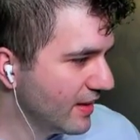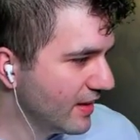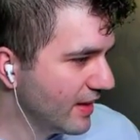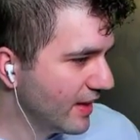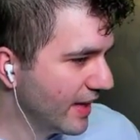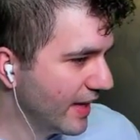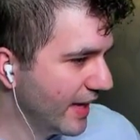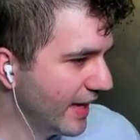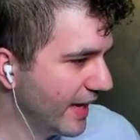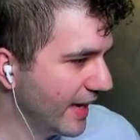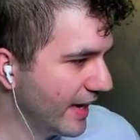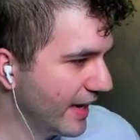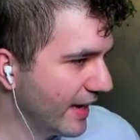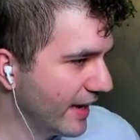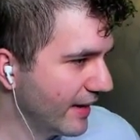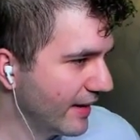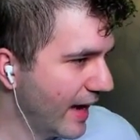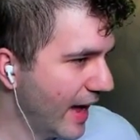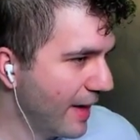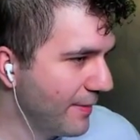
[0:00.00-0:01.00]

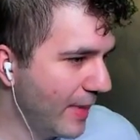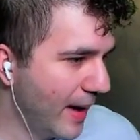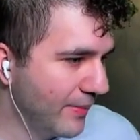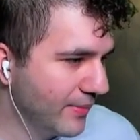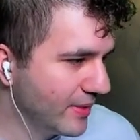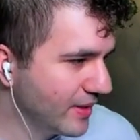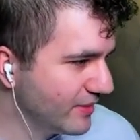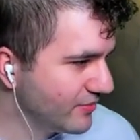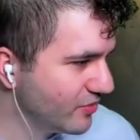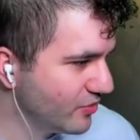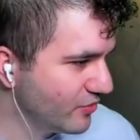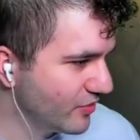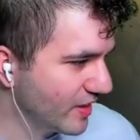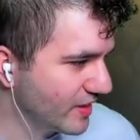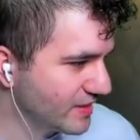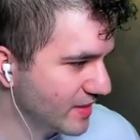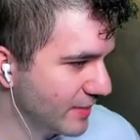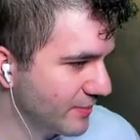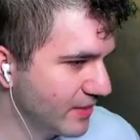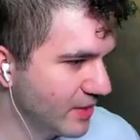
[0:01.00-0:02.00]
and I'm gonna do
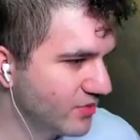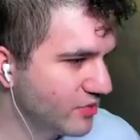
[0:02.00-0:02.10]
this. And we're